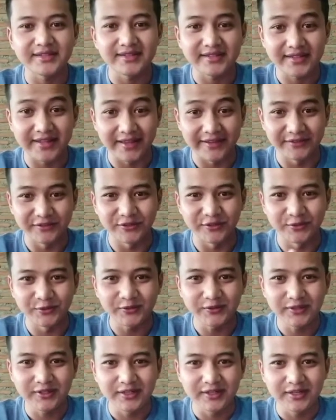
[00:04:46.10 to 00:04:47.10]
Thank you.
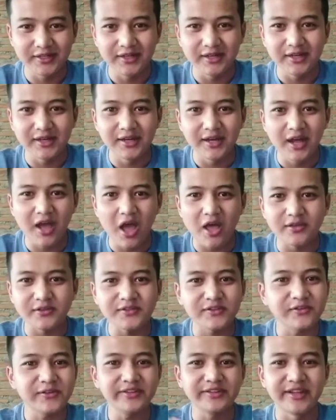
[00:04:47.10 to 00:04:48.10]

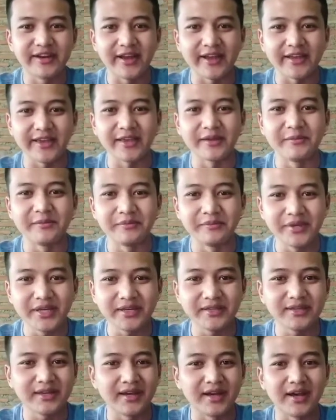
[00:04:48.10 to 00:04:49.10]
Sorry that I can
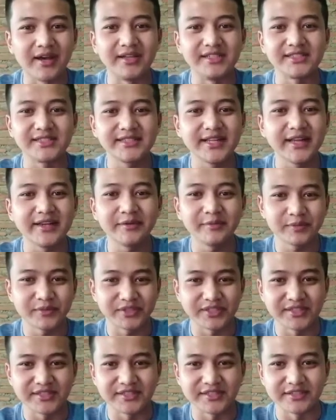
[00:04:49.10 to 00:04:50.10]
make a standing
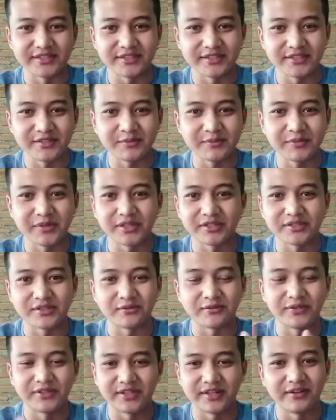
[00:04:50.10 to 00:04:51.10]
positions because
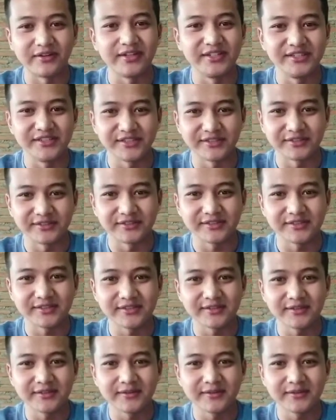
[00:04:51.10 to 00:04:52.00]
of the conditions.